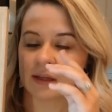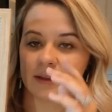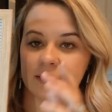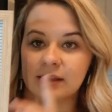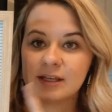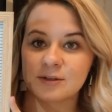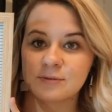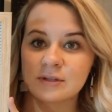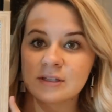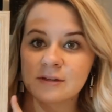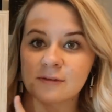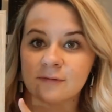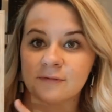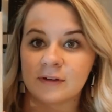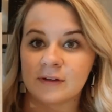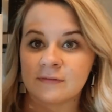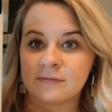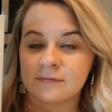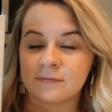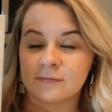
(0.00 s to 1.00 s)
This was
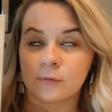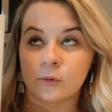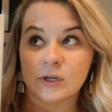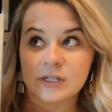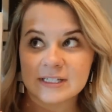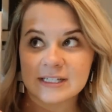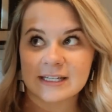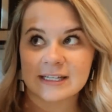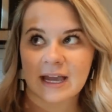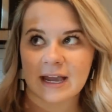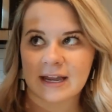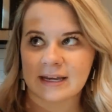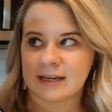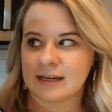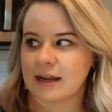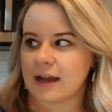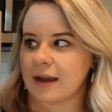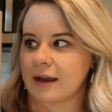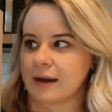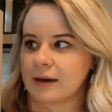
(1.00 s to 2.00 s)

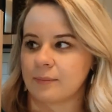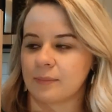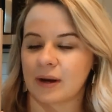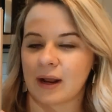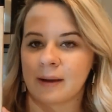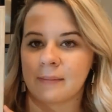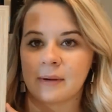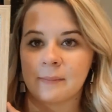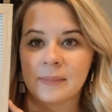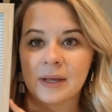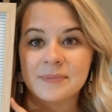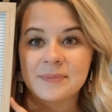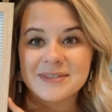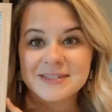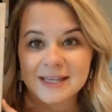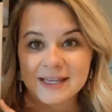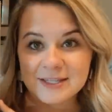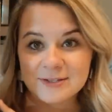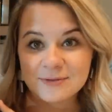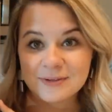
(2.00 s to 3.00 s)
$14.99, but I'm
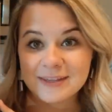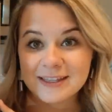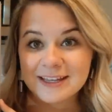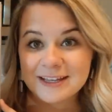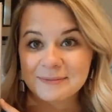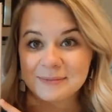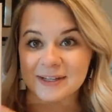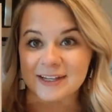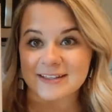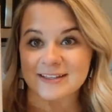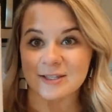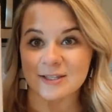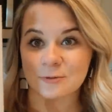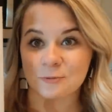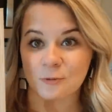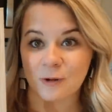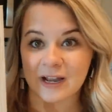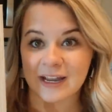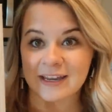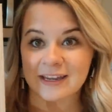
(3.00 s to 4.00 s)
obsessed with it because it's
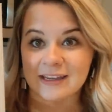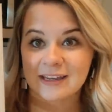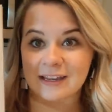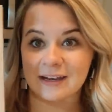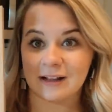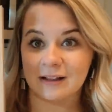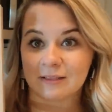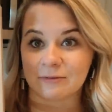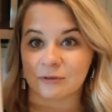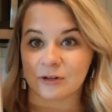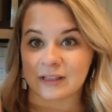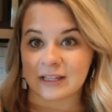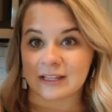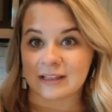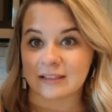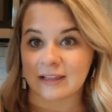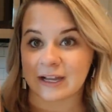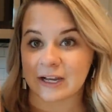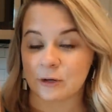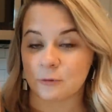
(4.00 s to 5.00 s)
white and a really
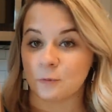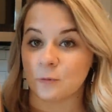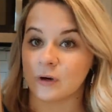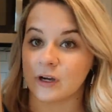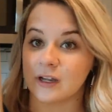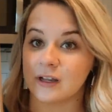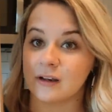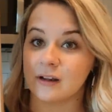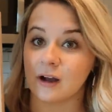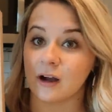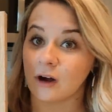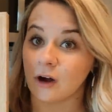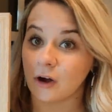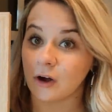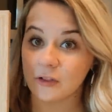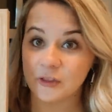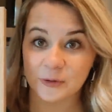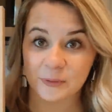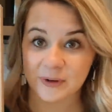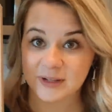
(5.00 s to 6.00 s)
light wood.
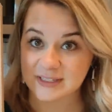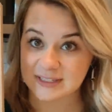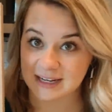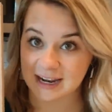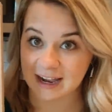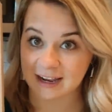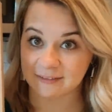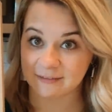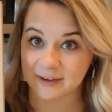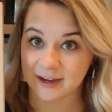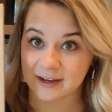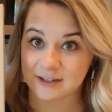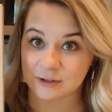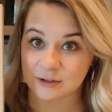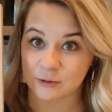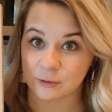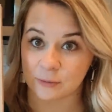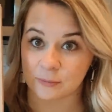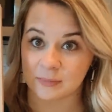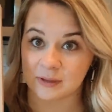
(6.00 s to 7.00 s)
All the ones that I find are
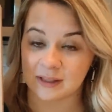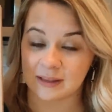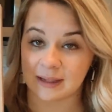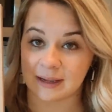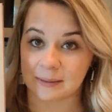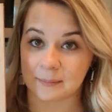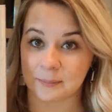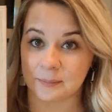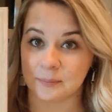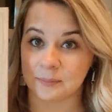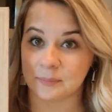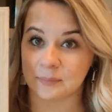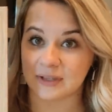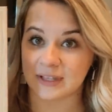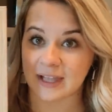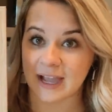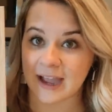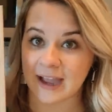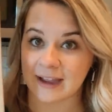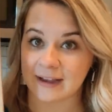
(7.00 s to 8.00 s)
normally like
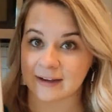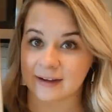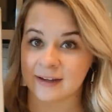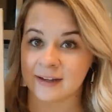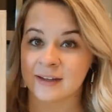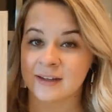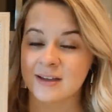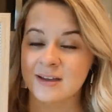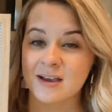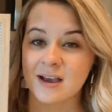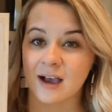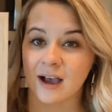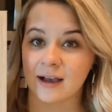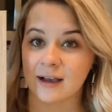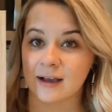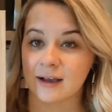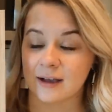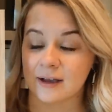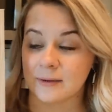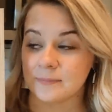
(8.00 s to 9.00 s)
black,
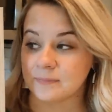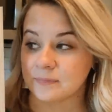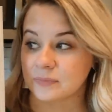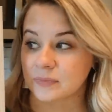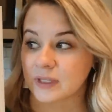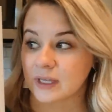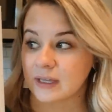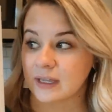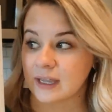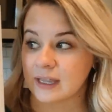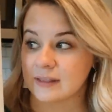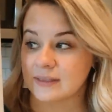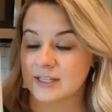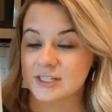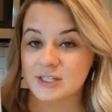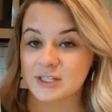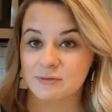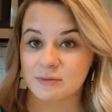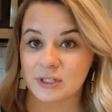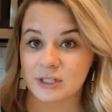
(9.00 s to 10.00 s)
um, and this
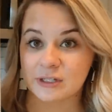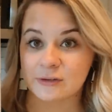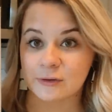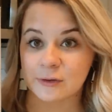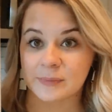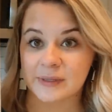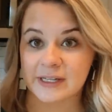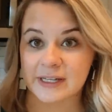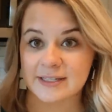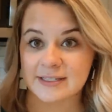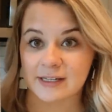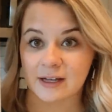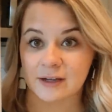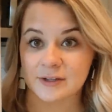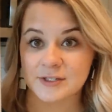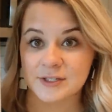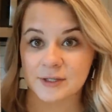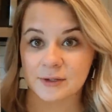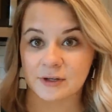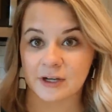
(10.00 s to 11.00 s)
is really cool because it
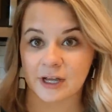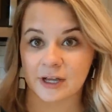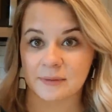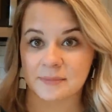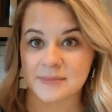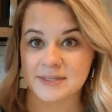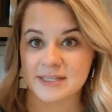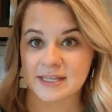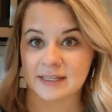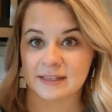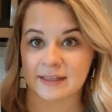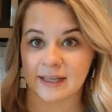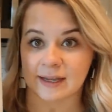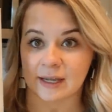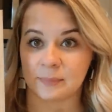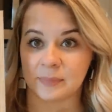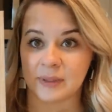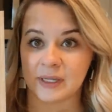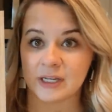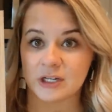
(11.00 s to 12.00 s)
also comes in like a
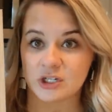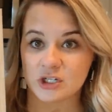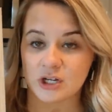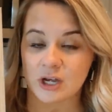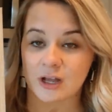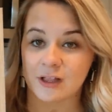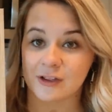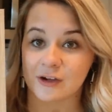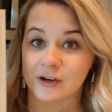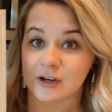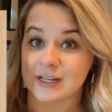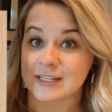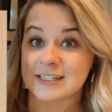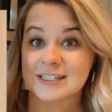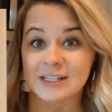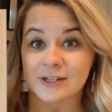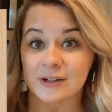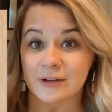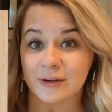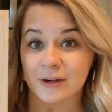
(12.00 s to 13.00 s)
peach color, a
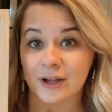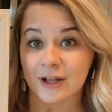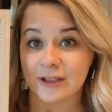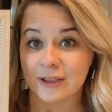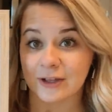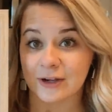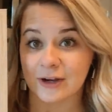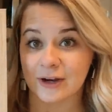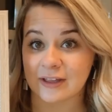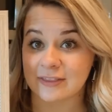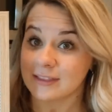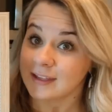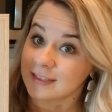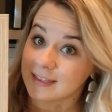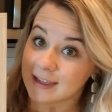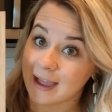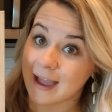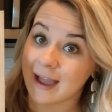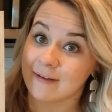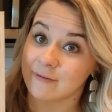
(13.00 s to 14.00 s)
teal color. think
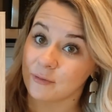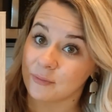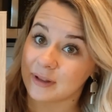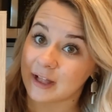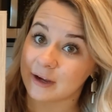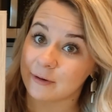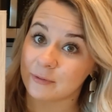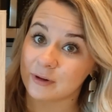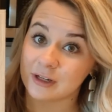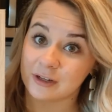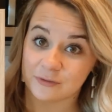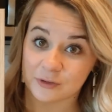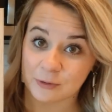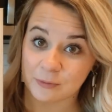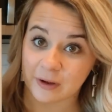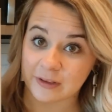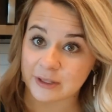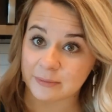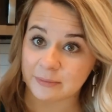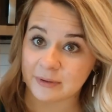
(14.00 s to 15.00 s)
they have a black one if you
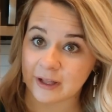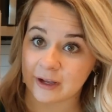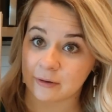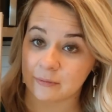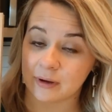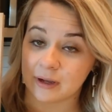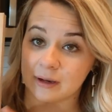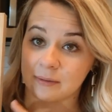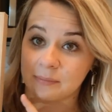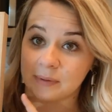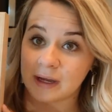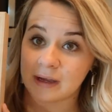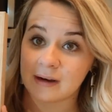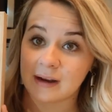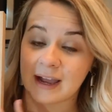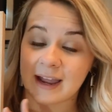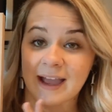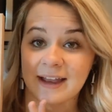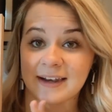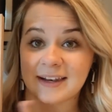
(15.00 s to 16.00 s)
want the black one, but
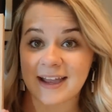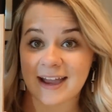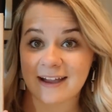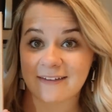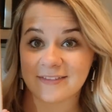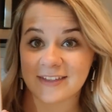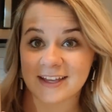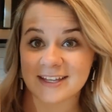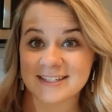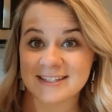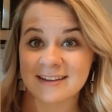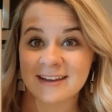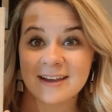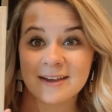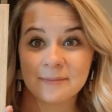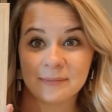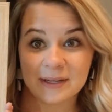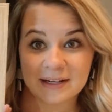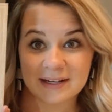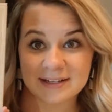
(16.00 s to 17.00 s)
I had to have this
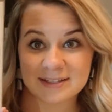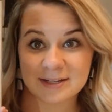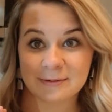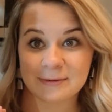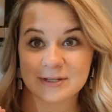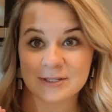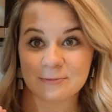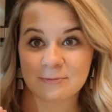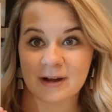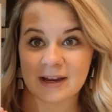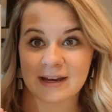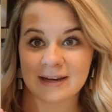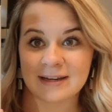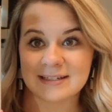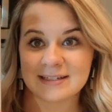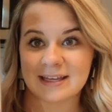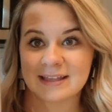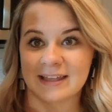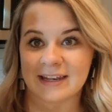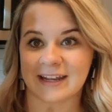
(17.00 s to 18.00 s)
because it was white
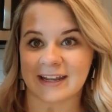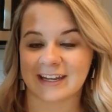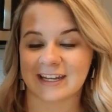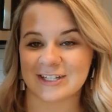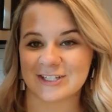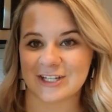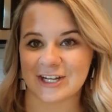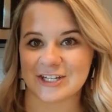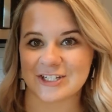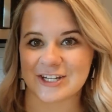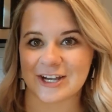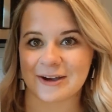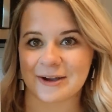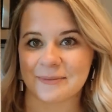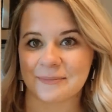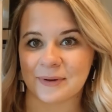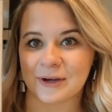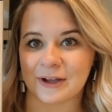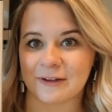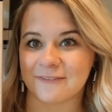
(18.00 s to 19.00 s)
and then I can change out
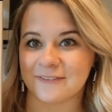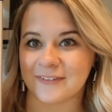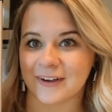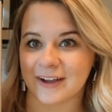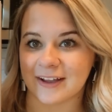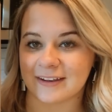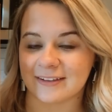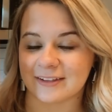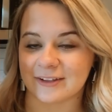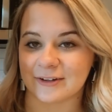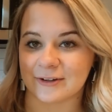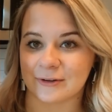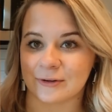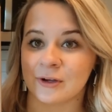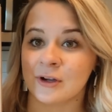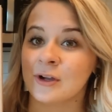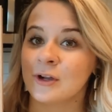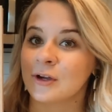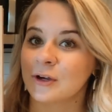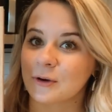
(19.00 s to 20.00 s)
and put fun little
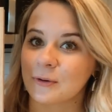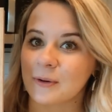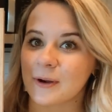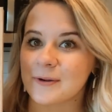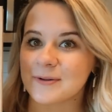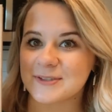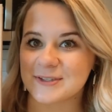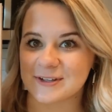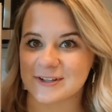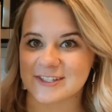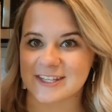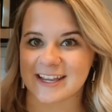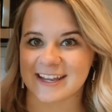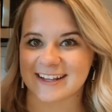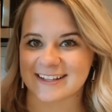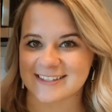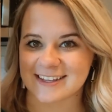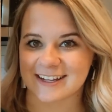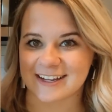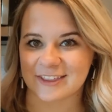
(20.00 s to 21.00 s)
quotes or
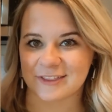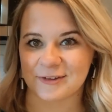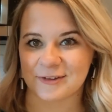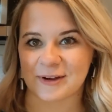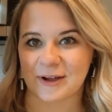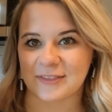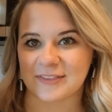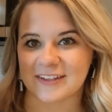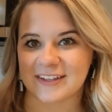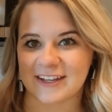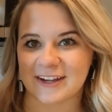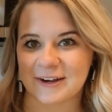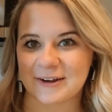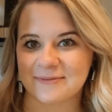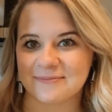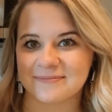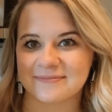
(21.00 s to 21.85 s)
sayings on it throughout the year.